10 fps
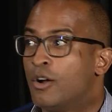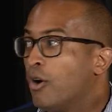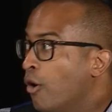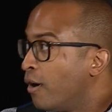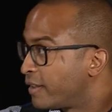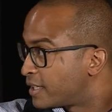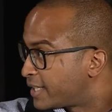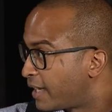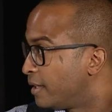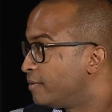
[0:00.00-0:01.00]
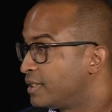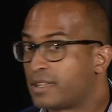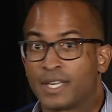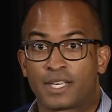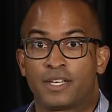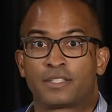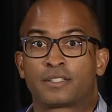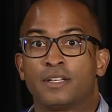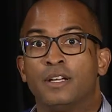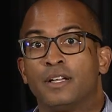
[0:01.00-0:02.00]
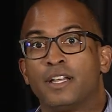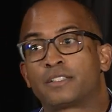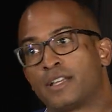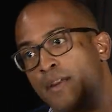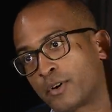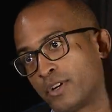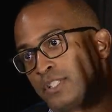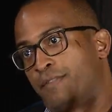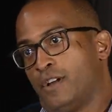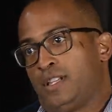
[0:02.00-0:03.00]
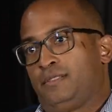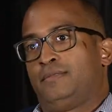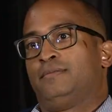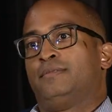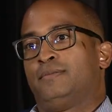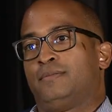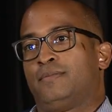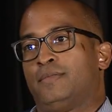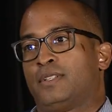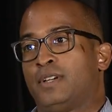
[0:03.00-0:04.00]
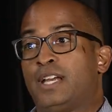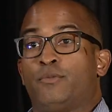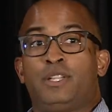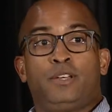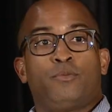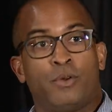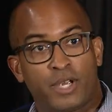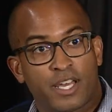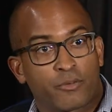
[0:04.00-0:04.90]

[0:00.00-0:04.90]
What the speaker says: Or the second thing is, it's the immigrants' fault. Right, when we hit a